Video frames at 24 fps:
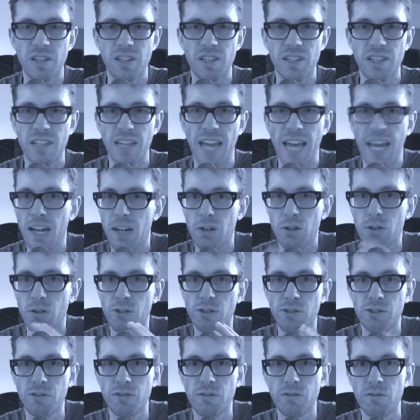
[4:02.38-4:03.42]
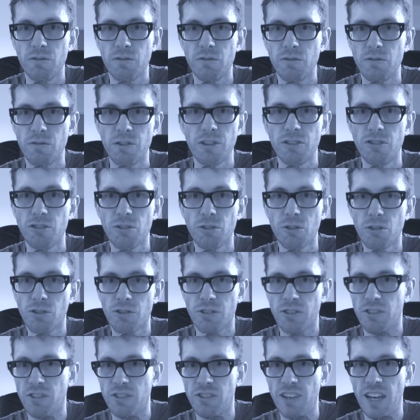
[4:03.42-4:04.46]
Candles and vigils and